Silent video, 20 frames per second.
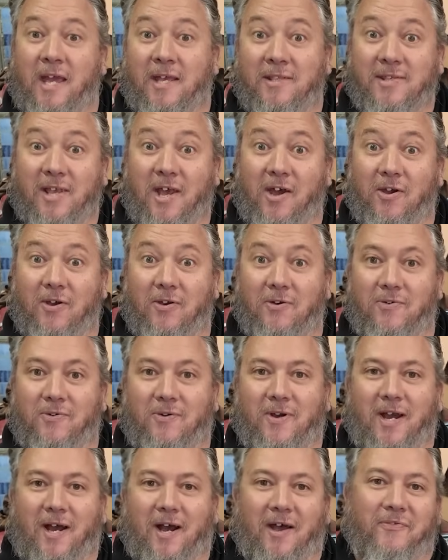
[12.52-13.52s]

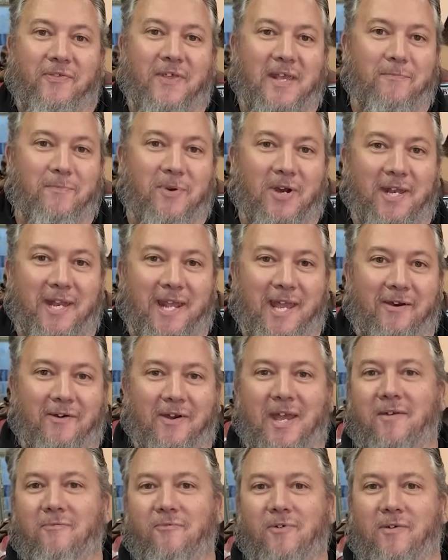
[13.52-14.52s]
So, I think by
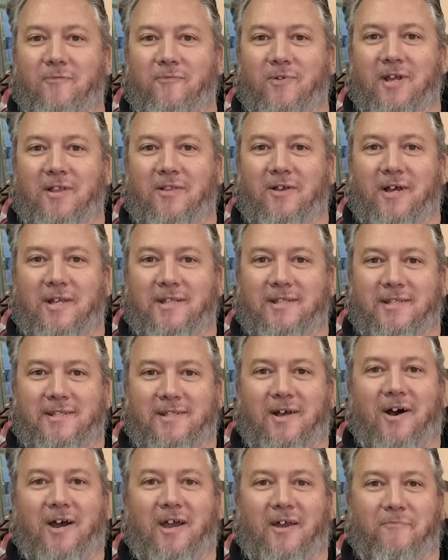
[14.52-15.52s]
now everyone
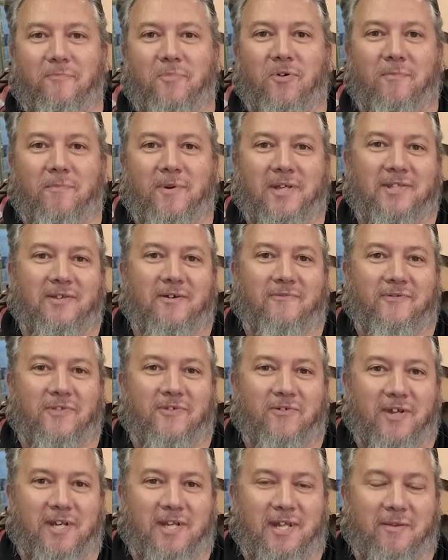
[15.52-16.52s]
realizes I have bought myself a
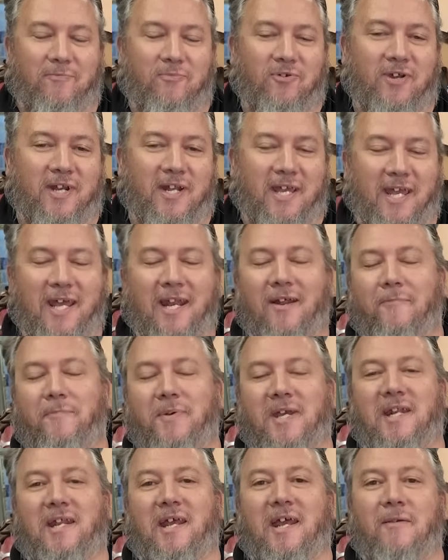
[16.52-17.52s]
3D printer and I've
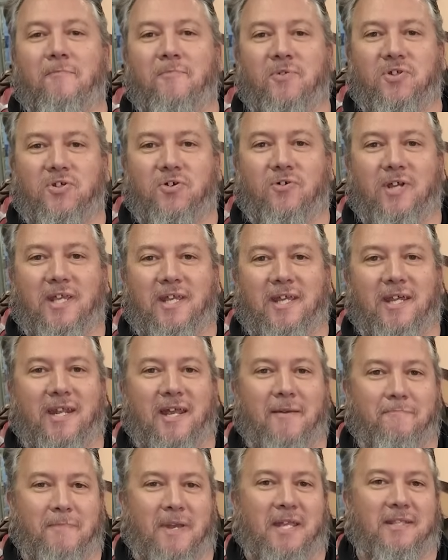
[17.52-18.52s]
been enjoying it
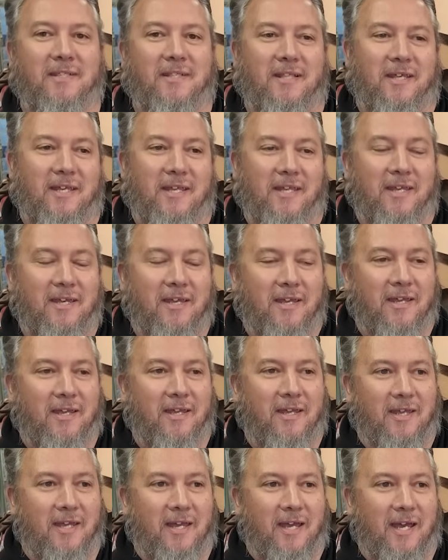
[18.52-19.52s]
immensely.
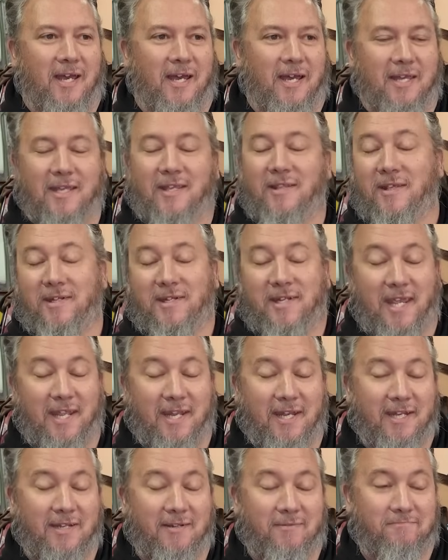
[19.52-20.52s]
In the
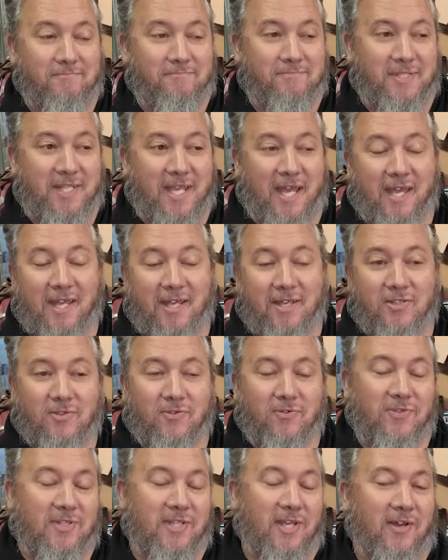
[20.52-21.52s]
10 days
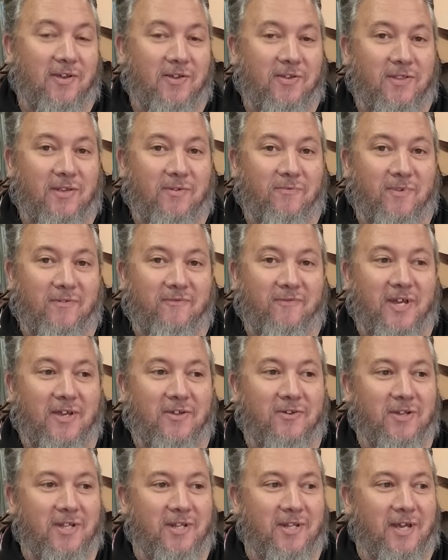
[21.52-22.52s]
or so that we've
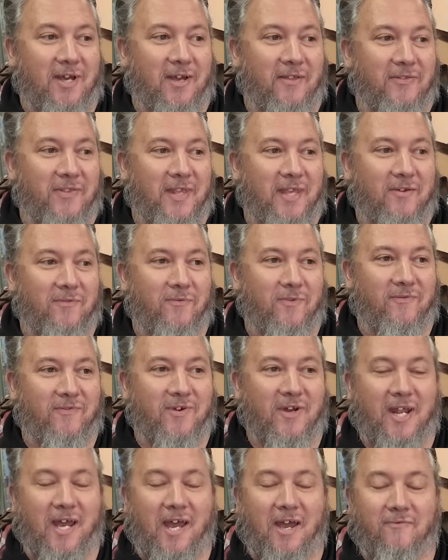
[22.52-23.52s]
owned it, I think we've
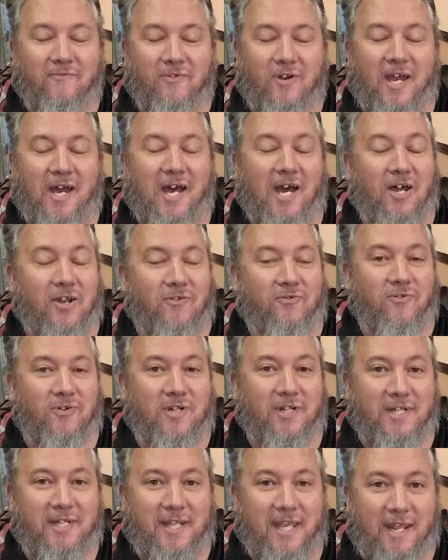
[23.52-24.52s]
got over
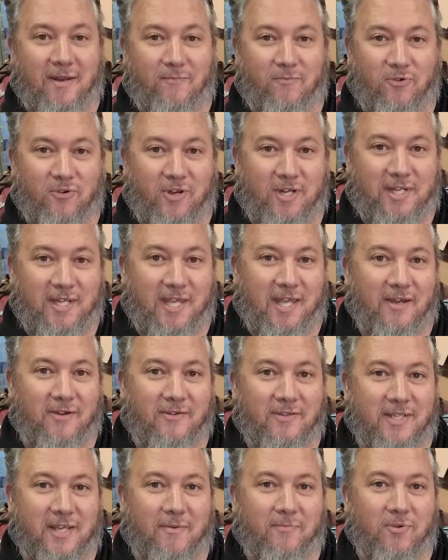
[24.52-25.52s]
110 print
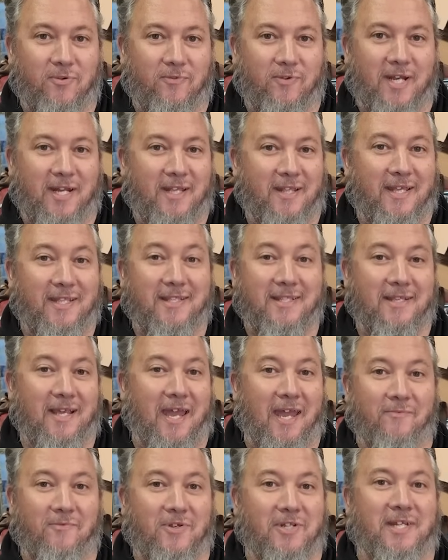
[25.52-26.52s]
hours up already. That's
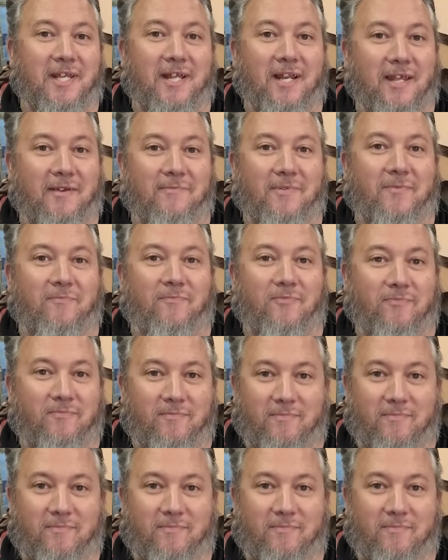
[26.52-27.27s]
averaging 11